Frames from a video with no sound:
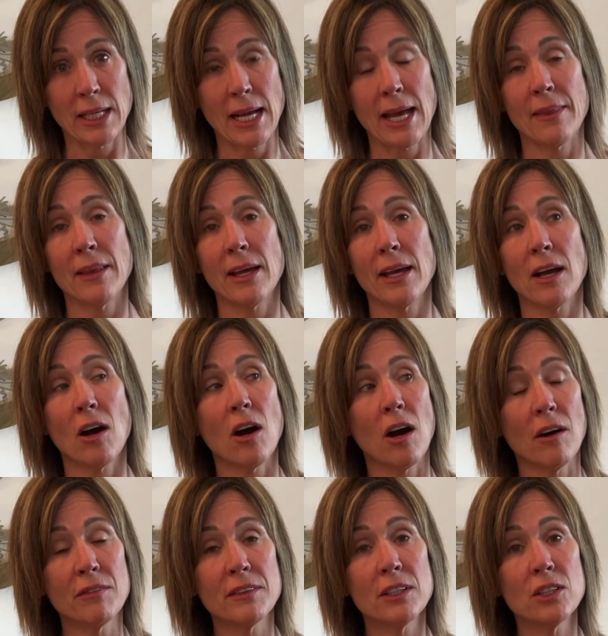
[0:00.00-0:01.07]
and they
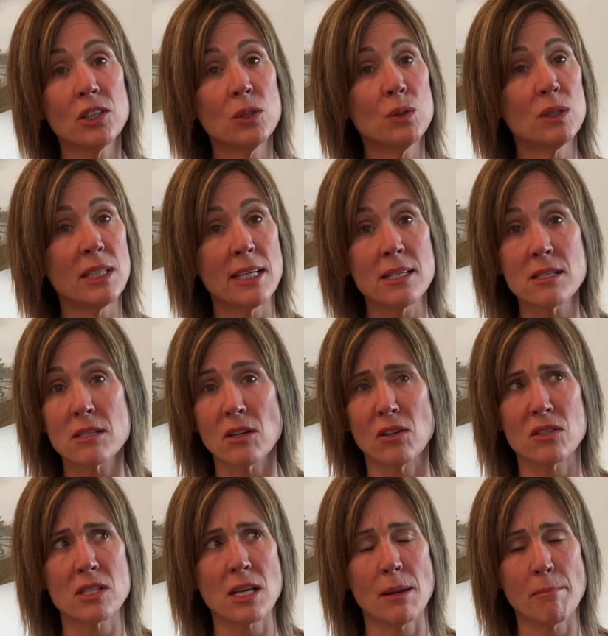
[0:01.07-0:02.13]
often use
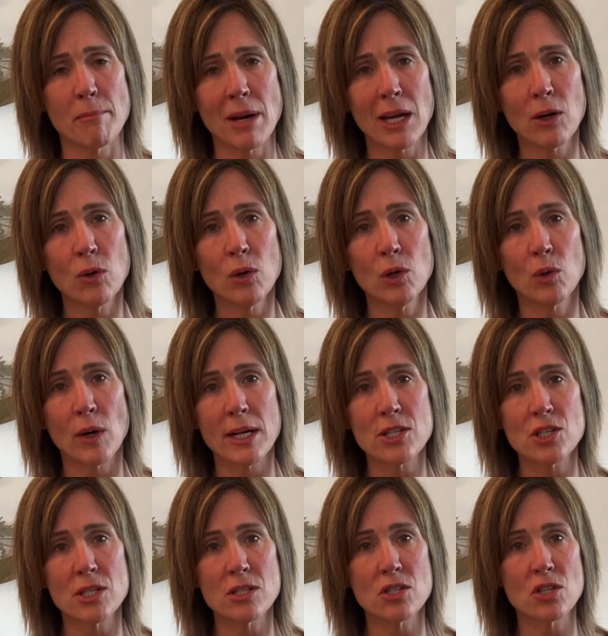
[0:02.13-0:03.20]
insults and
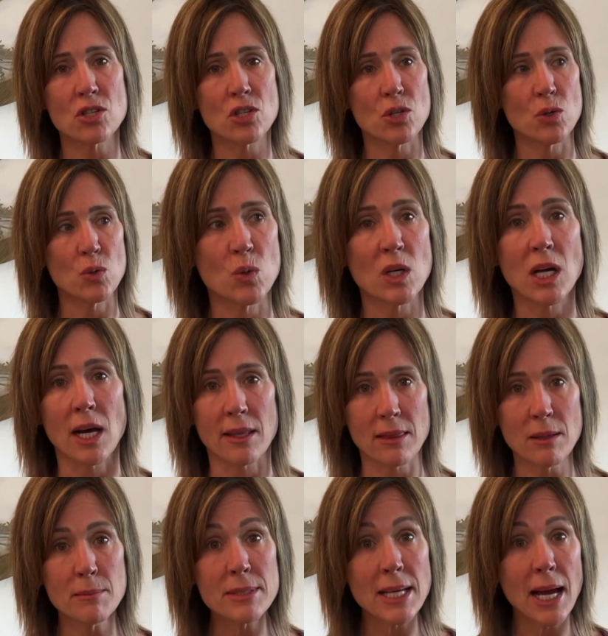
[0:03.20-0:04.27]
microaggressions to cut
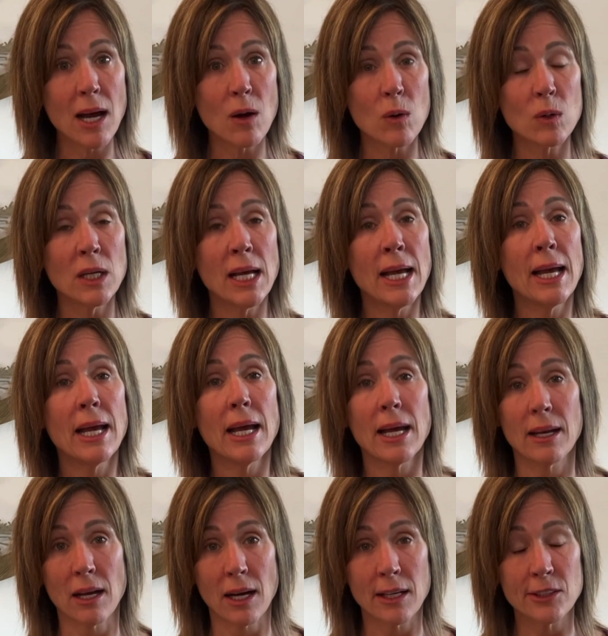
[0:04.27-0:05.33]
them down
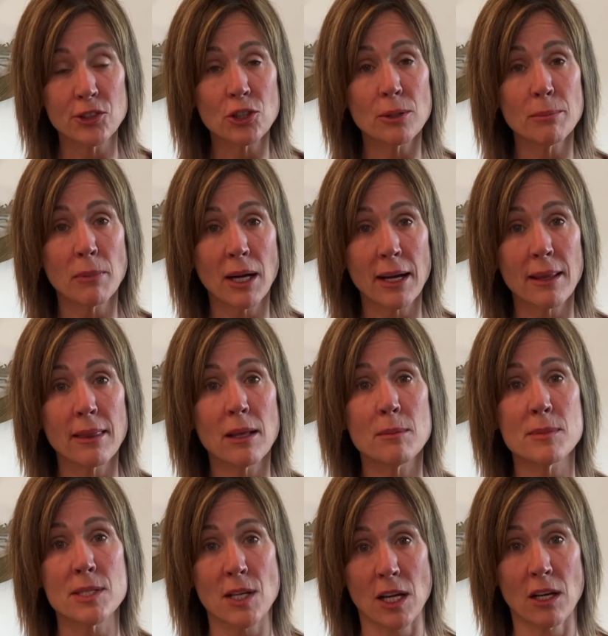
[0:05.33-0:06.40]
and undermine
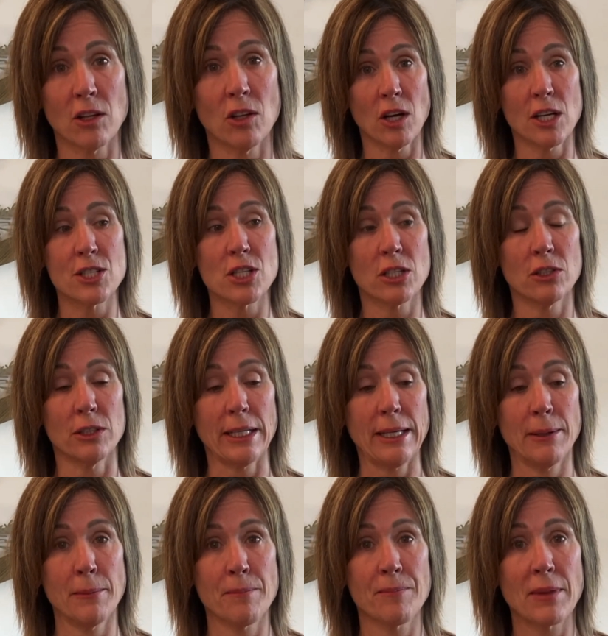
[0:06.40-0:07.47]
them
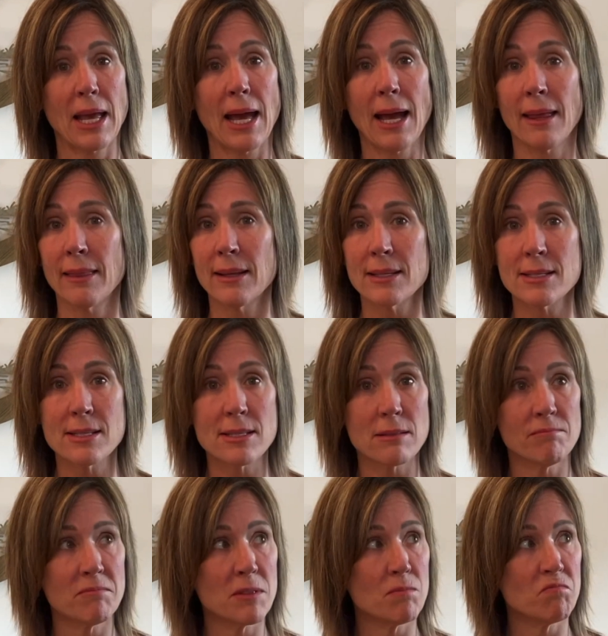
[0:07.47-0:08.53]
psychologically. And
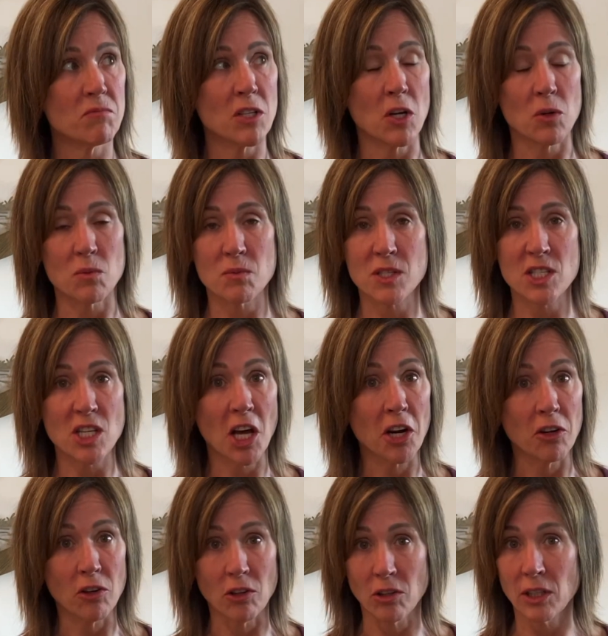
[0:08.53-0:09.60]
this you know,
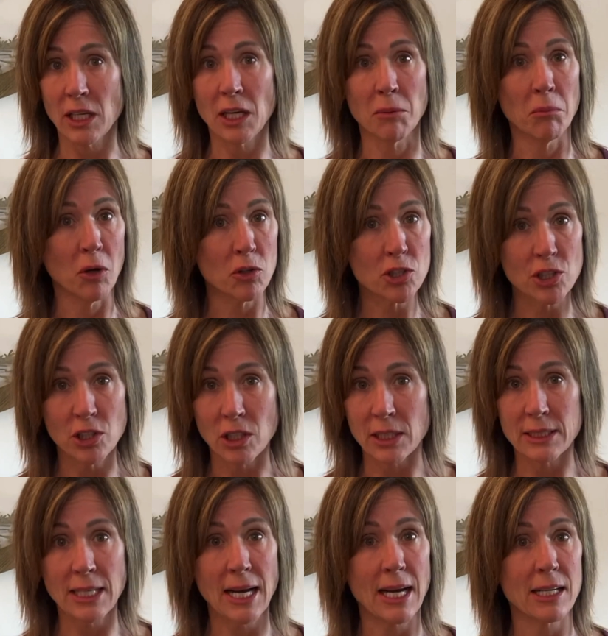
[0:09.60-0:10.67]
subtle emotional
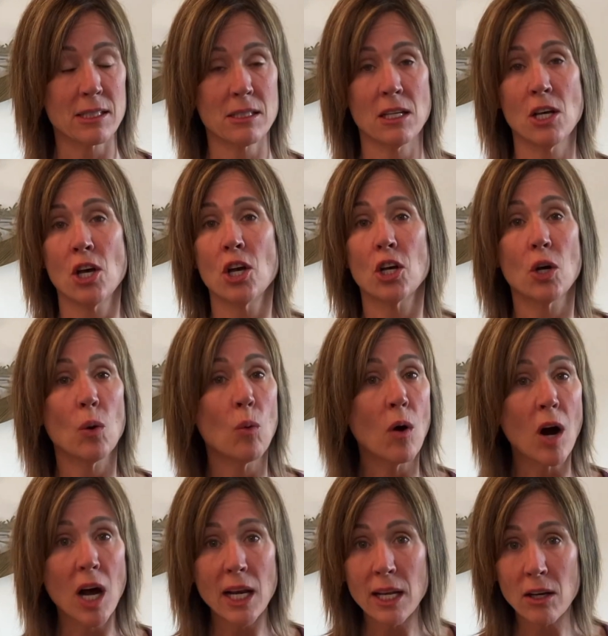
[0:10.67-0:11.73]
attacks go
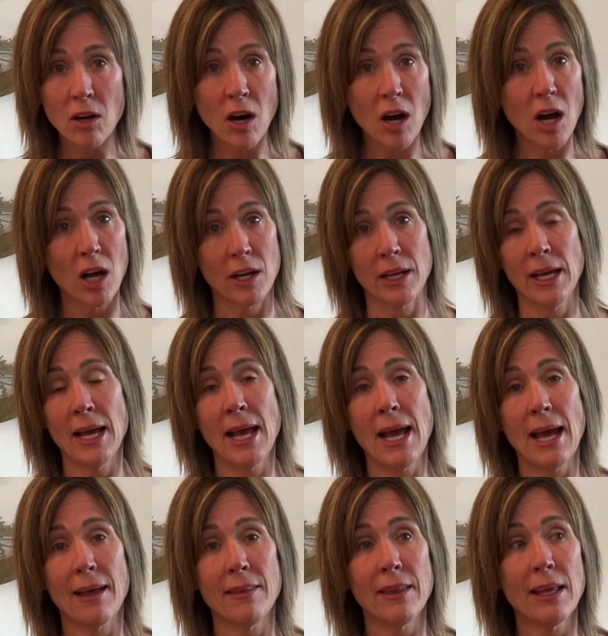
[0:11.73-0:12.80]
on and on,
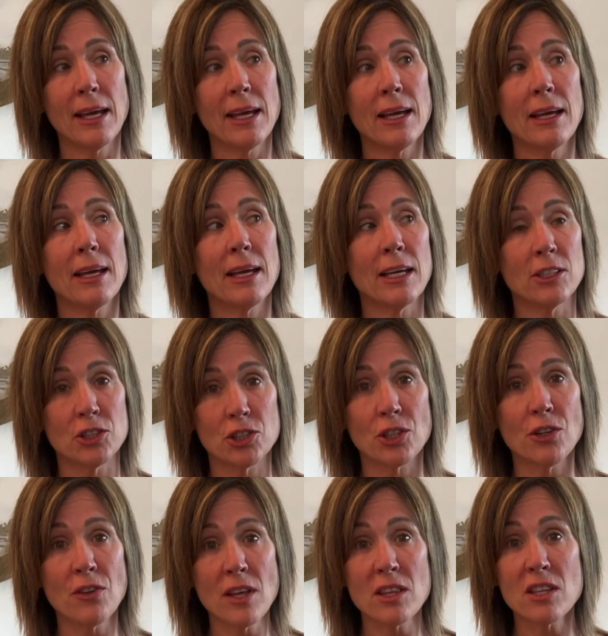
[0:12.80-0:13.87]
and they
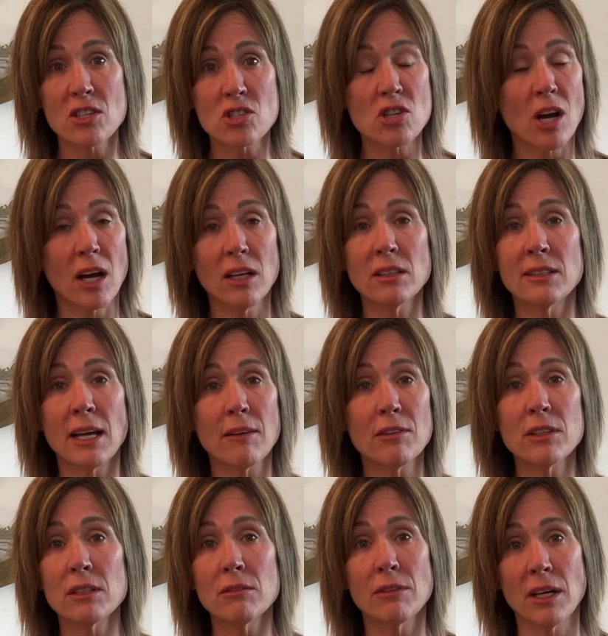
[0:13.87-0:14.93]
ensure that the child never
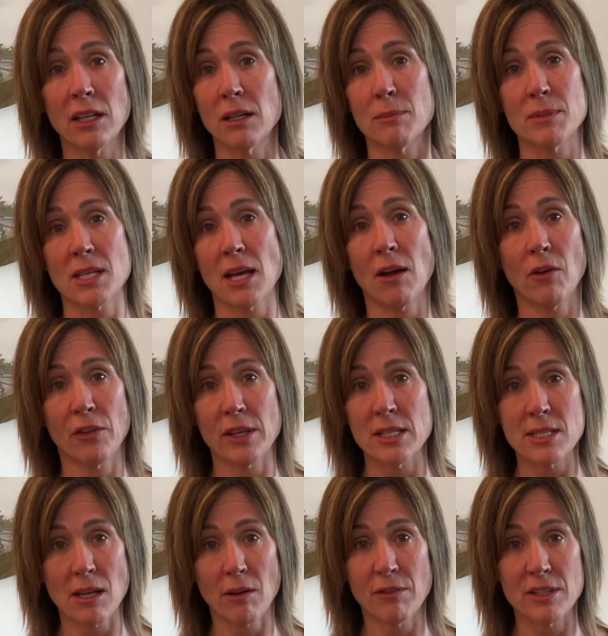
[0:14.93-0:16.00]
develops healthy
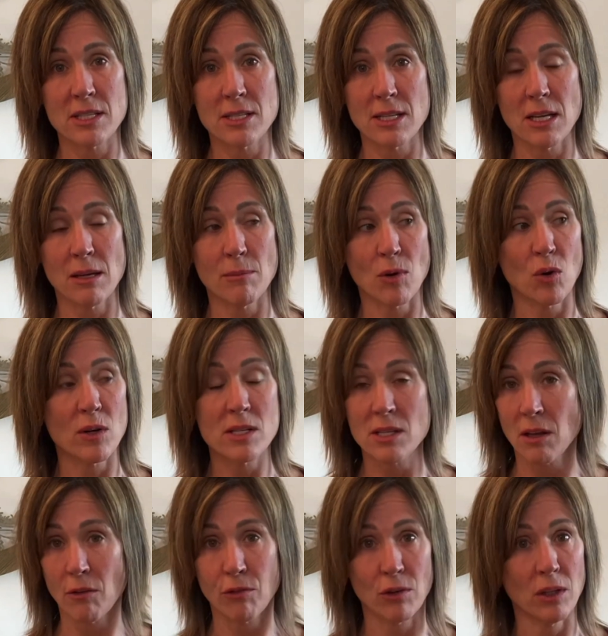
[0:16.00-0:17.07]
self esteem or
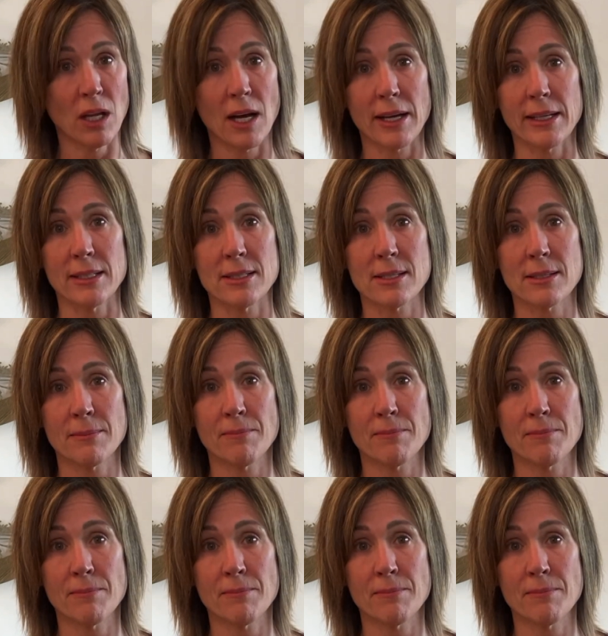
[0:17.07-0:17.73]
self reliance.